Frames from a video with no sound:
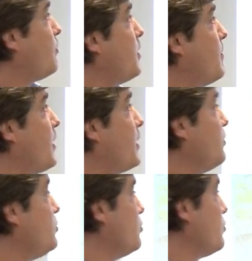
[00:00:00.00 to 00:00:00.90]
speak about
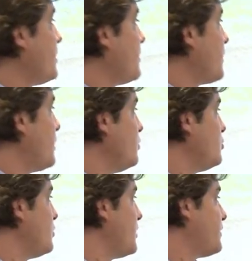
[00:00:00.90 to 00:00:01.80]
Rio de Una.
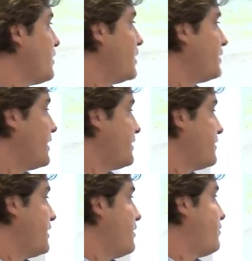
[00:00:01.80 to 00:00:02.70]
Hyojuna is,
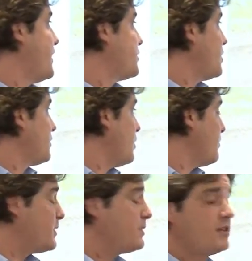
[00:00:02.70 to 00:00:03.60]
as is a, a fresh cut
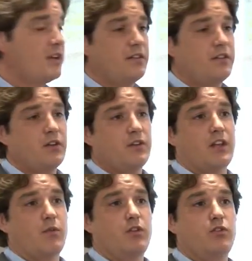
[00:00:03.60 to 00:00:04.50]
company. The idea is
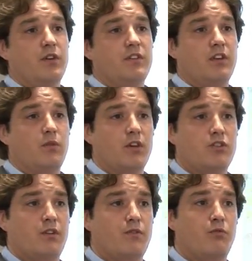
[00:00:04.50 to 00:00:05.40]
that we do
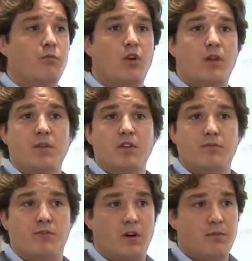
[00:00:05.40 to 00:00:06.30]
integration of small and
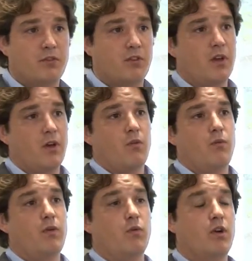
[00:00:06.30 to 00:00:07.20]
medium farmers.
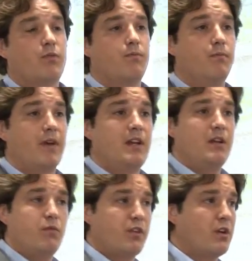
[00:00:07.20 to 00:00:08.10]
We work
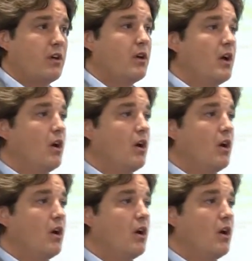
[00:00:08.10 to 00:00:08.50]
mainly with uh,